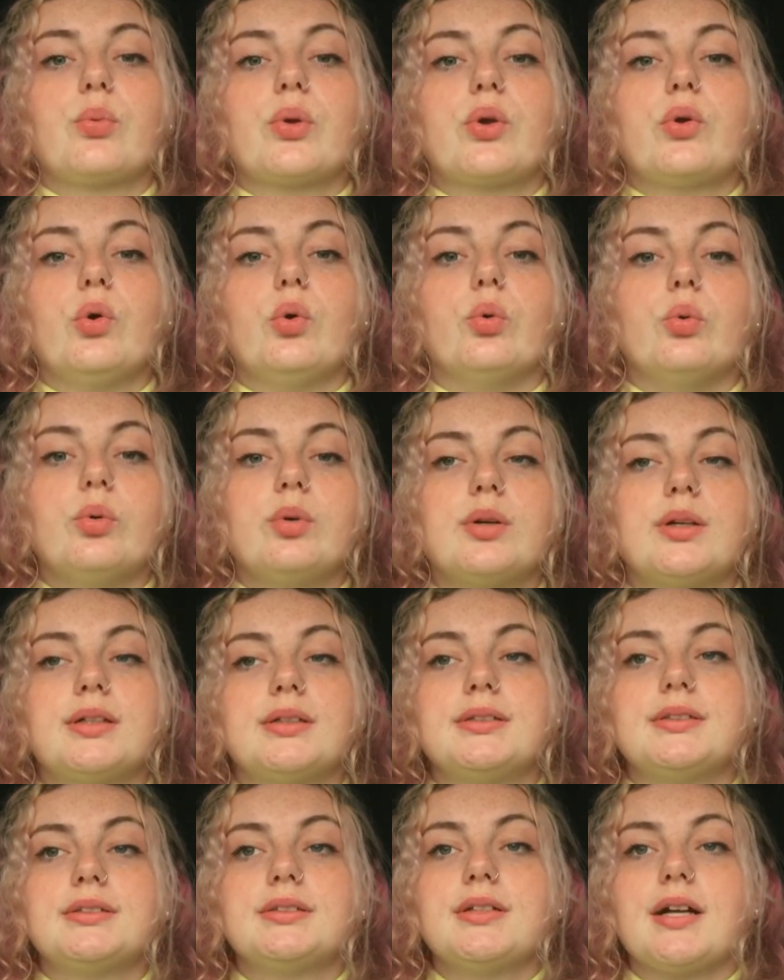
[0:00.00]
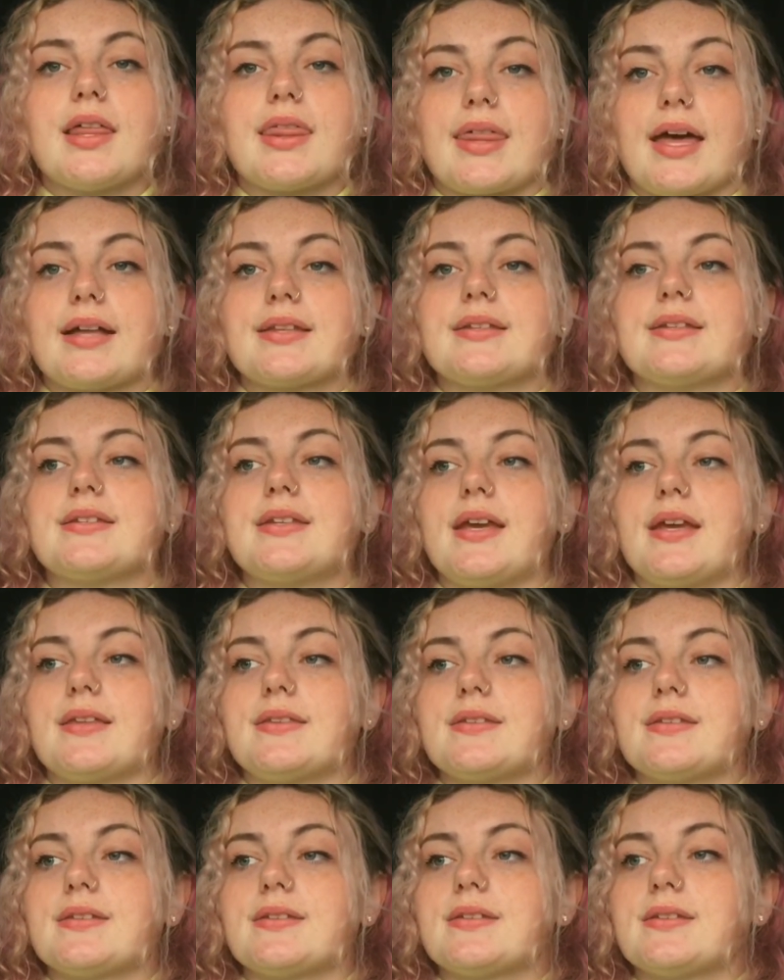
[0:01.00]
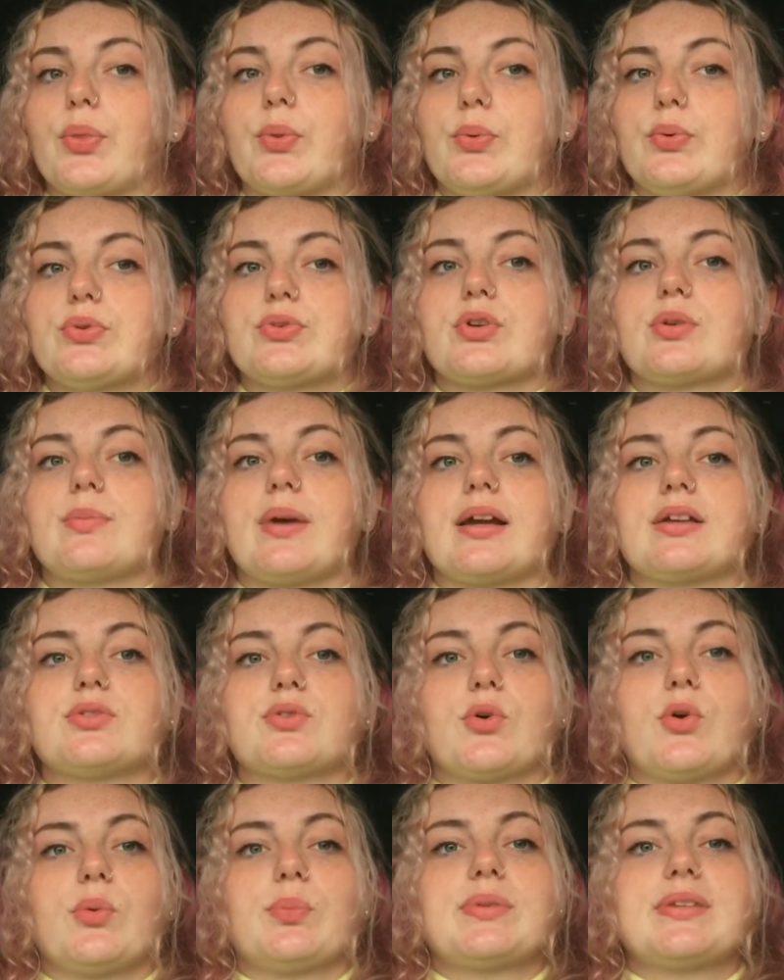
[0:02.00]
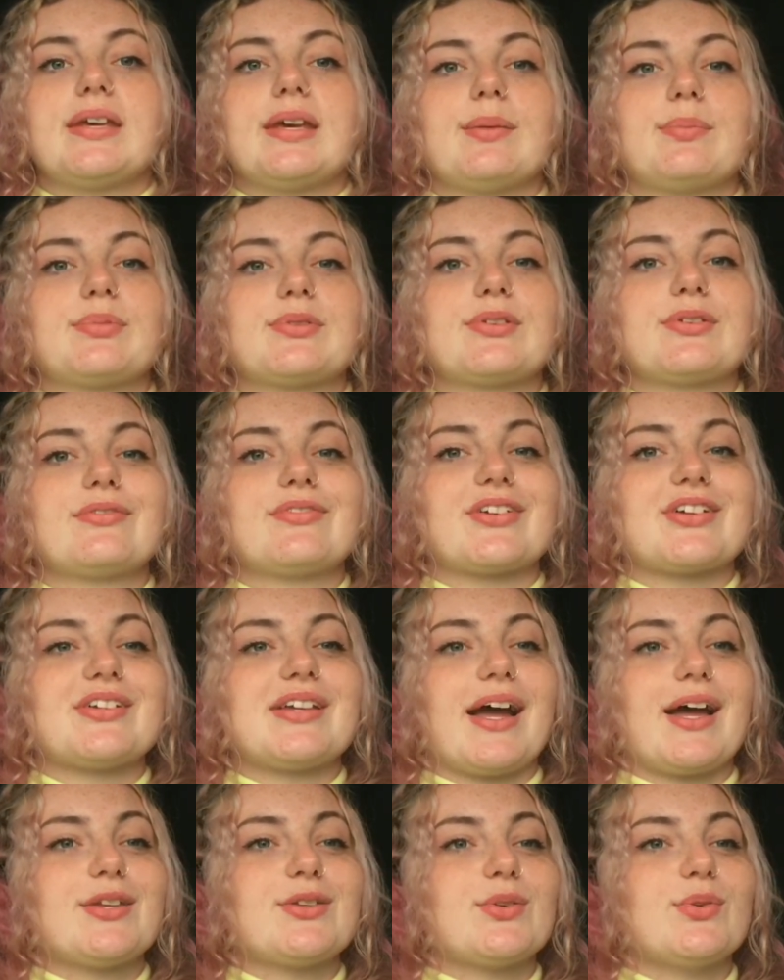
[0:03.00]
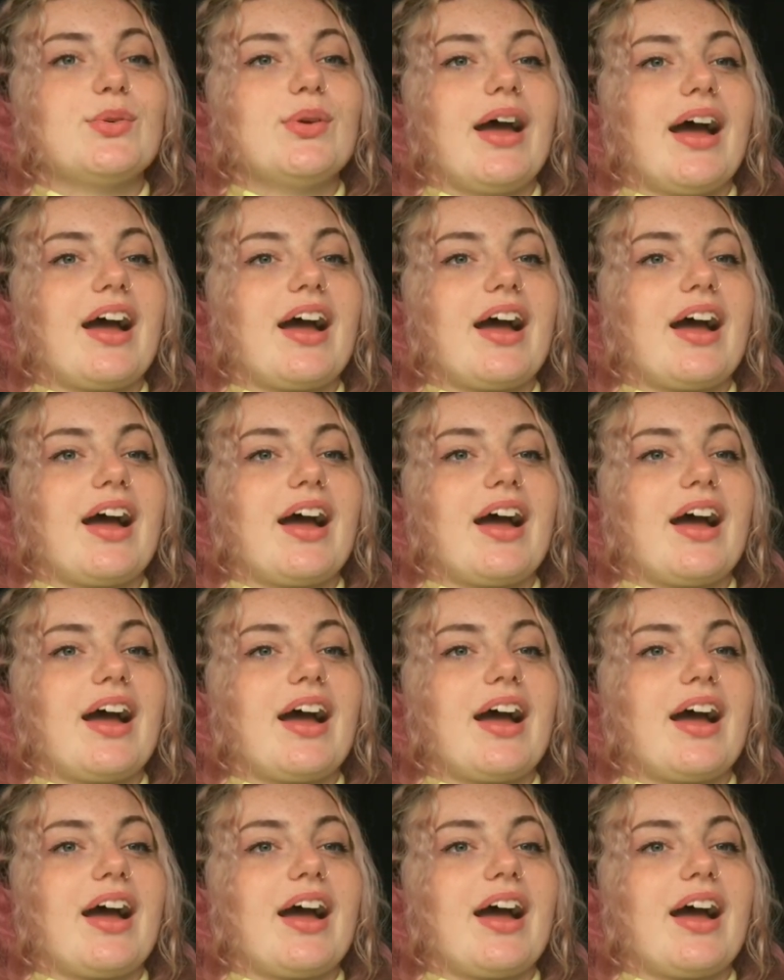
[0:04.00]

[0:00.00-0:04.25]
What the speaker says: we go. That is it. Those are my top tips for tattoo